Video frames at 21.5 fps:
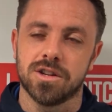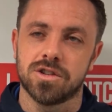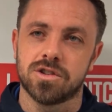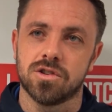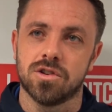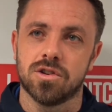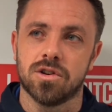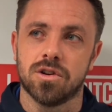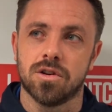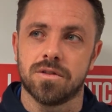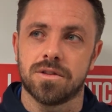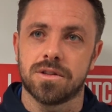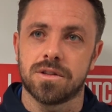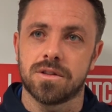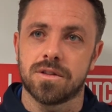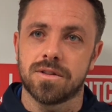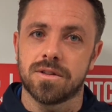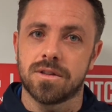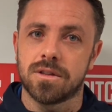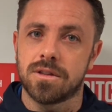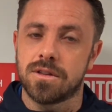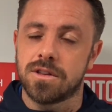So
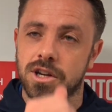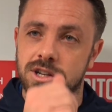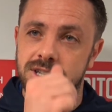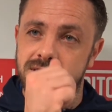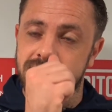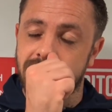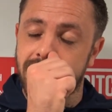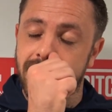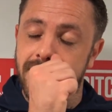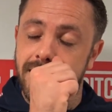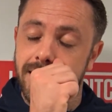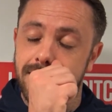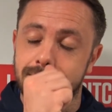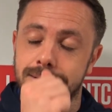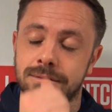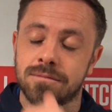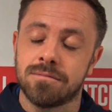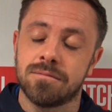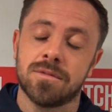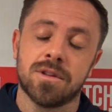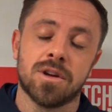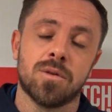the
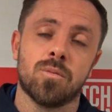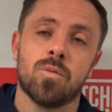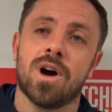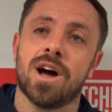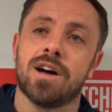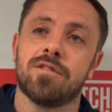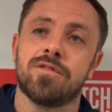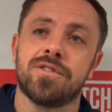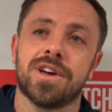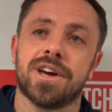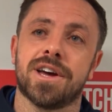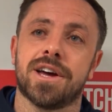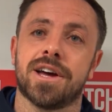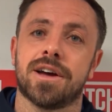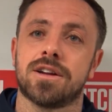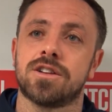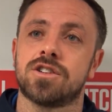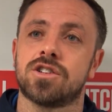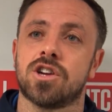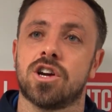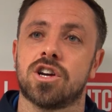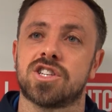singing and what have you
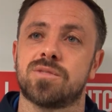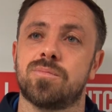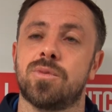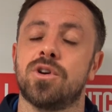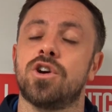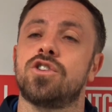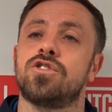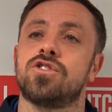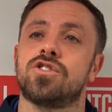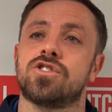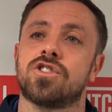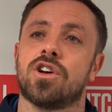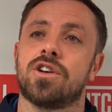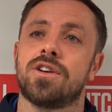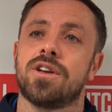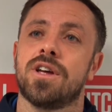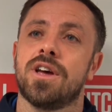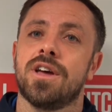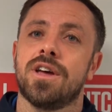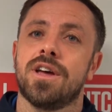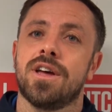sort of spurred us on.